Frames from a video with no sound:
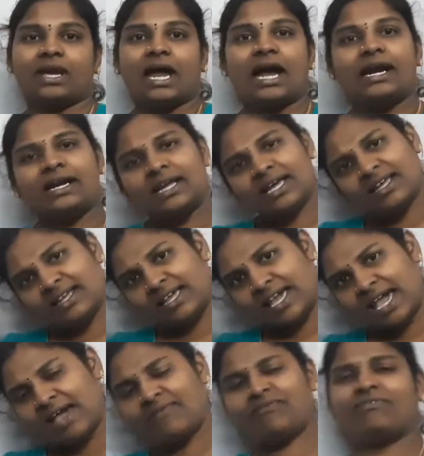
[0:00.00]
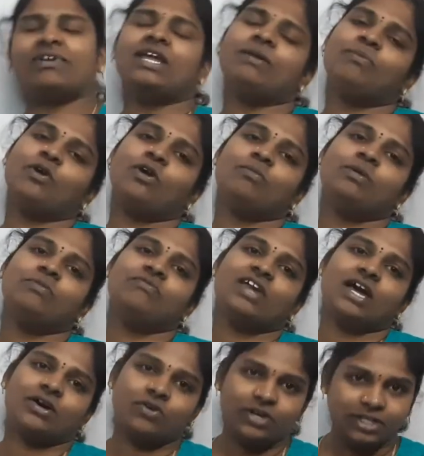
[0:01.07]
And every problem we
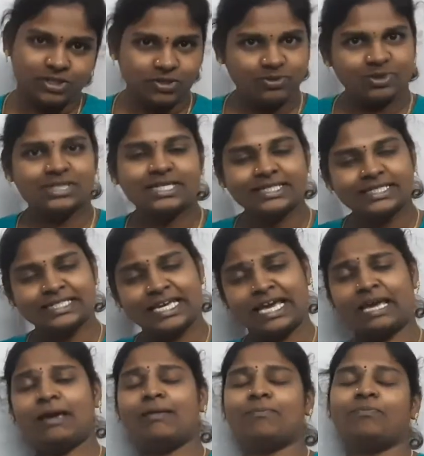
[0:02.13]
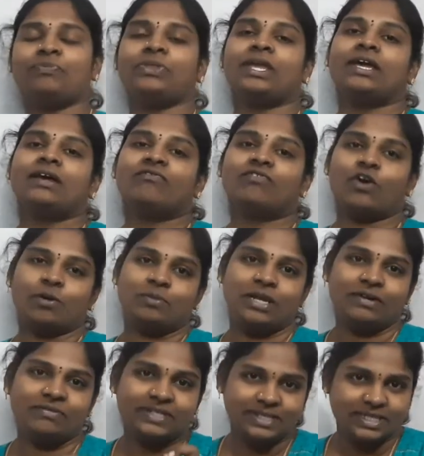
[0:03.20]
are going to use the same
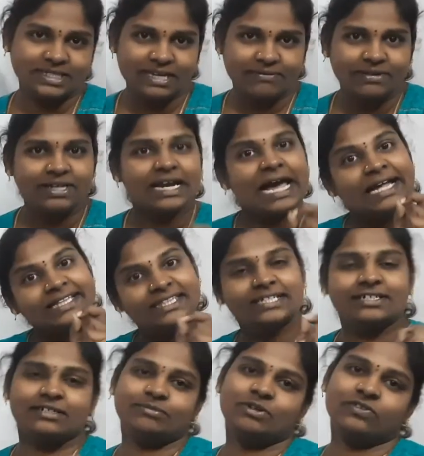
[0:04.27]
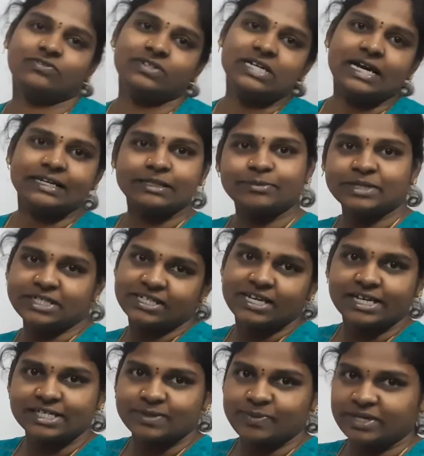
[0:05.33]
formula, which is our nth term of a arithmetic
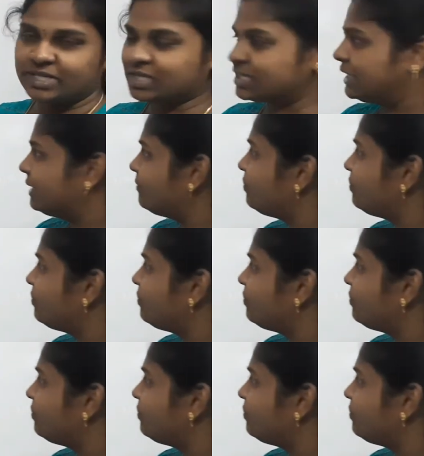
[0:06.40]
expression.